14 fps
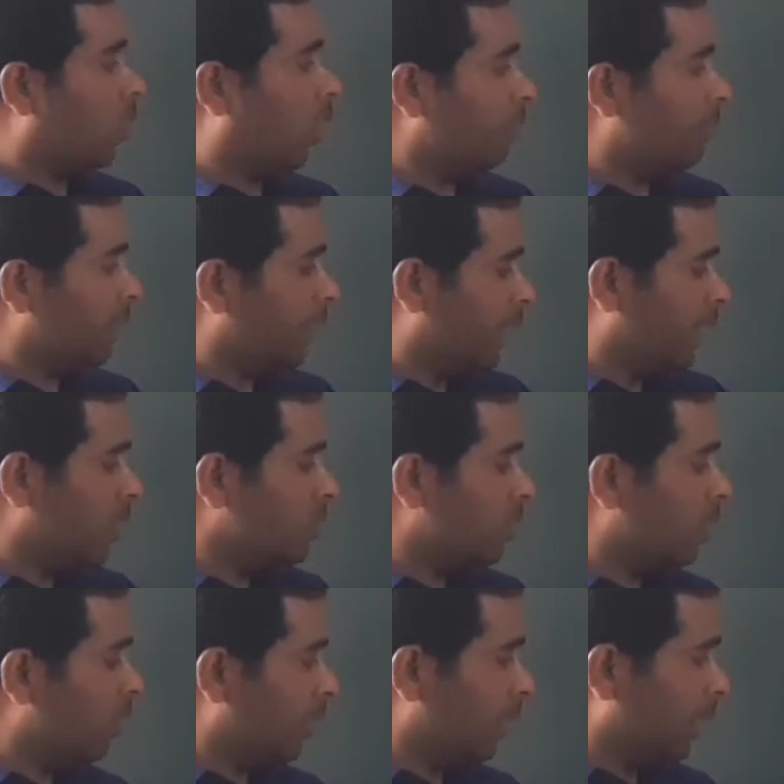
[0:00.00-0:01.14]
of an
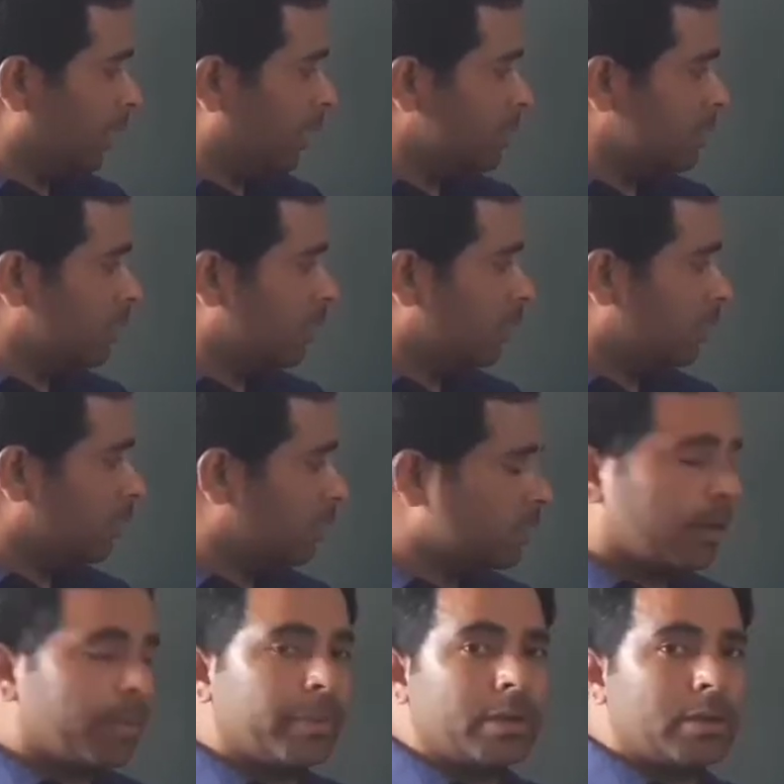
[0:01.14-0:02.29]
individual is
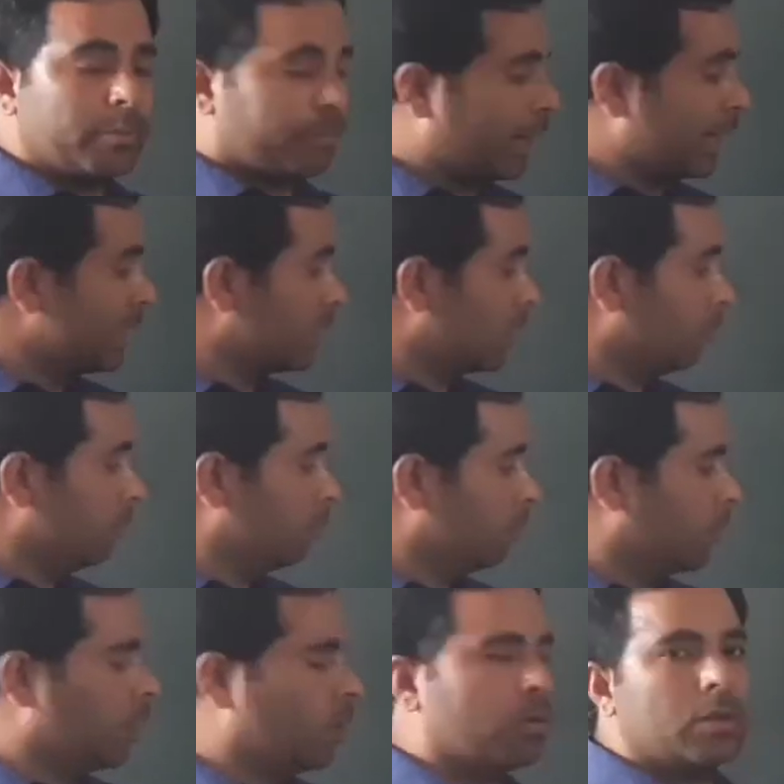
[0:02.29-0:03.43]
determined by some
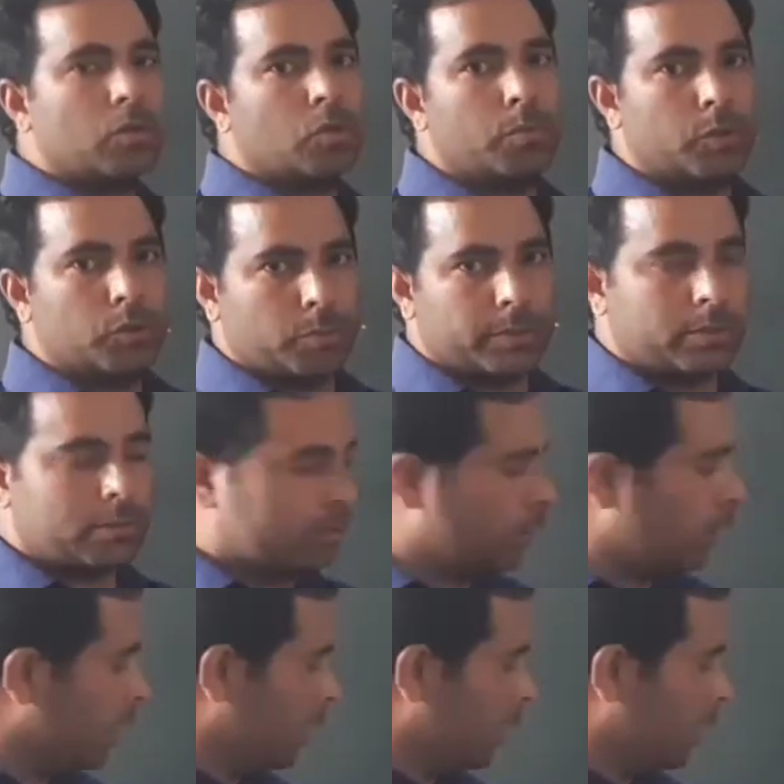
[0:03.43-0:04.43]
particular chromosomes.